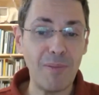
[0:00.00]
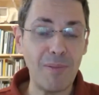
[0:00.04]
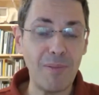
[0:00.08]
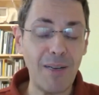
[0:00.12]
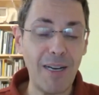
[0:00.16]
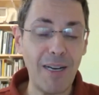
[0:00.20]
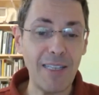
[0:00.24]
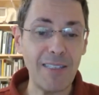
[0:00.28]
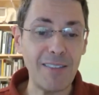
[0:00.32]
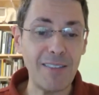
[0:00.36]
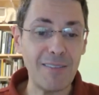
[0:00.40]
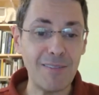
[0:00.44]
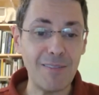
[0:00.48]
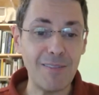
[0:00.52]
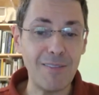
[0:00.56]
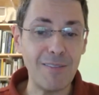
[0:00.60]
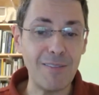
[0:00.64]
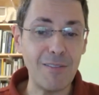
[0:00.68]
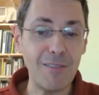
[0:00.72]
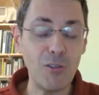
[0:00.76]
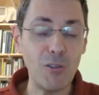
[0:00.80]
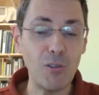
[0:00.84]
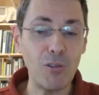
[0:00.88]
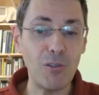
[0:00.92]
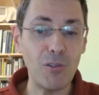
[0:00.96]
and
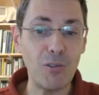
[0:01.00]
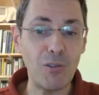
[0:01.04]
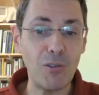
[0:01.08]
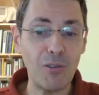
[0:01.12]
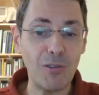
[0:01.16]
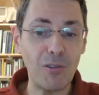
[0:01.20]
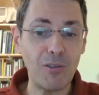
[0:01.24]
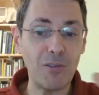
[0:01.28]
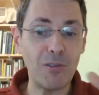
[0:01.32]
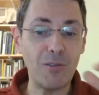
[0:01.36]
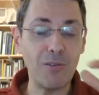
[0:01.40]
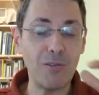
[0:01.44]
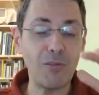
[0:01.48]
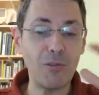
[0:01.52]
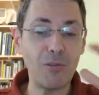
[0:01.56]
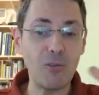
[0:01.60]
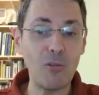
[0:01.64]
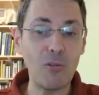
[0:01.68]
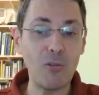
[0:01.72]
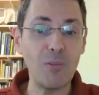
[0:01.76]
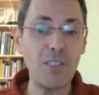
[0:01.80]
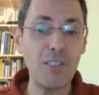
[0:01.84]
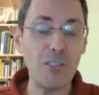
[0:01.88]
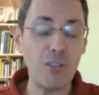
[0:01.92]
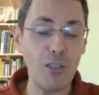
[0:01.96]
your
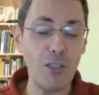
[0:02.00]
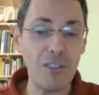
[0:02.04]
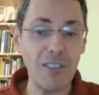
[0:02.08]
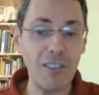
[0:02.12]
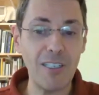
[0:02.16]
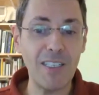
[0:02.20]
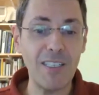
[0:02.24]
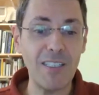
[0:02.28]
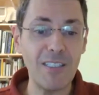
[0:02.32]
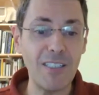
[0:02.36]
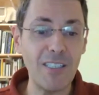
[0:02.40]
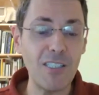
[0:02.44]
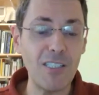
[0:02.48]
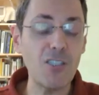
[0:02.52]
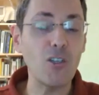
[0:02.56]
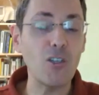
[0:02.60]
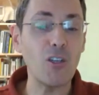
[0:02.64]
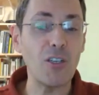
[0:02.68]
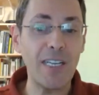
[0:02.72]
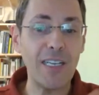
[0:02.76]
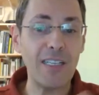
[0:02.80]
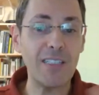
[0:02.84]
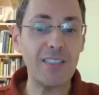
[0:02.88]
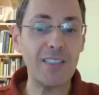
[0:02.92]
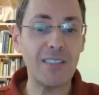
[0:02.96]
room is totally
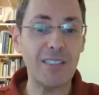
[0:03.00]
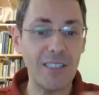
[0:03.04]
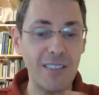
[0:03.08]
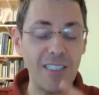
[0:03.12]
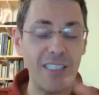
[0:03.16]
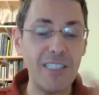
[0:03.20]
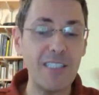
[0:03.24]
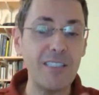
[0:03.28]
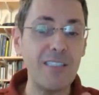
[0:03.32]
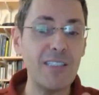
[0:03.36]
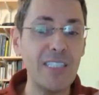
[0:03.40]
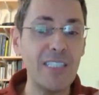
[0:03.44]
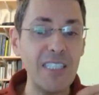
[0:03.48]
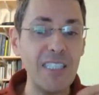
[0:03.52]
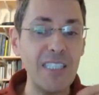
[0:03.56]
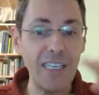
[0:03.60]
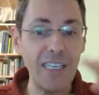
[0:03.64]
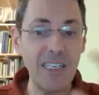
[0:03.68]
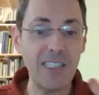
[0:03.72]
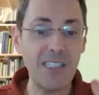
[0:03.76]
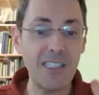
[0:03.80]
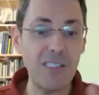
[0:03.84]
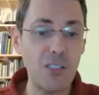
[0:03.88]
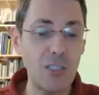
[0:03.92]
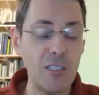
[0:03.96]
disconnected, the
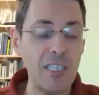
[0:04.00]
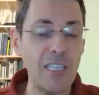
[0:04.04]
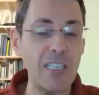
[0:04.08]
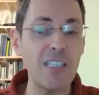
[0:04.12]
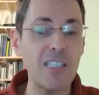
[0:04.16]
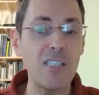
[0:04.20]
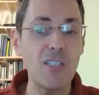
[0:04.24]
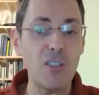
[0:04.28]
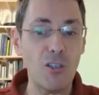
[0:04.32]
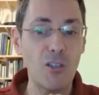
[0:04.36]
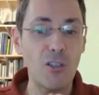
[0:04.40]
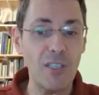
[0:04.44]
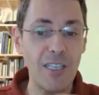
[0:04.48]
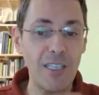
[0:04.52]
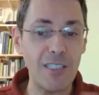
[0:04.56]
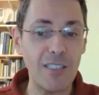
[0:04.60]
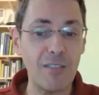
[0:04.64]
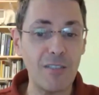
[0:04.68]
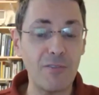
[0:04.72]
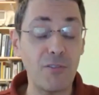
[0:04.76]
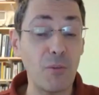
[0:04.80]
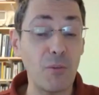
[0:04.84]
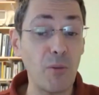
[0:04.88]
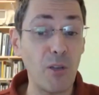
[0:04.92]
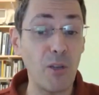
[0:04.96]
is totally disconnected
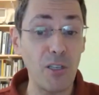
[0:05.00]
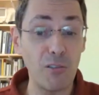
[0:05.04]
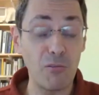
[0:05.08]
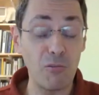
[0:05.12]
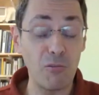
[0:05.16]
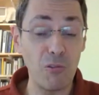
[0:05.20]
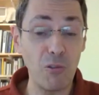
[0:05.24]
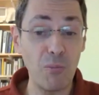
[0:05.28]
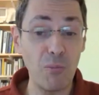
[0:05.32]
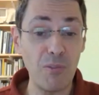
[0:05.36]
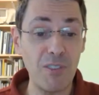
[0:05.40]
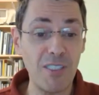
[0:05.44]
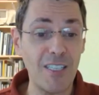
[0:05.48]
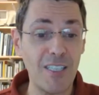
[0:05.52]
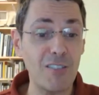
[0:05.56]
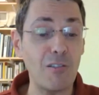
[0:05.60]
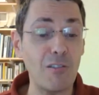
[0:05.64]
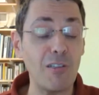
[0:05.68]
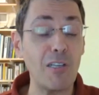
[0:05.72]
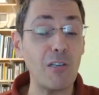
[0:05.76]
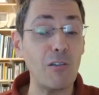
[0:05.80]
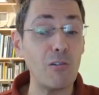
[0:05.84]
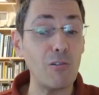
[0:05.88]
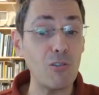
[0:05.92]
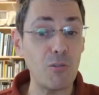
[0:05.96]
from other rooms,
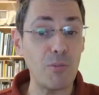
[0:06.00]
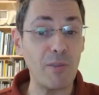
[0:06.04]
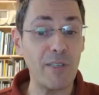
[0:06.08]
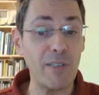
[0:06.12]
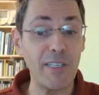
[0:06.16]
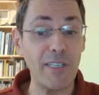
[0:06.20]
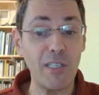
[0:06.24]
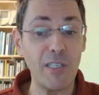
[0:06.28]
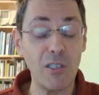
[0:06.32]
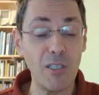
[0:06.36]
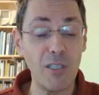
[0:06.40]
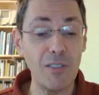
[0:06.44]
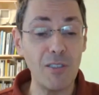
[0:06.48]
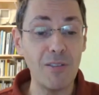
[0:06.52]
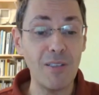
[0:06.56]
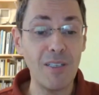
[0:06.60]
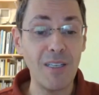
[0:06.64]
actually looks very good.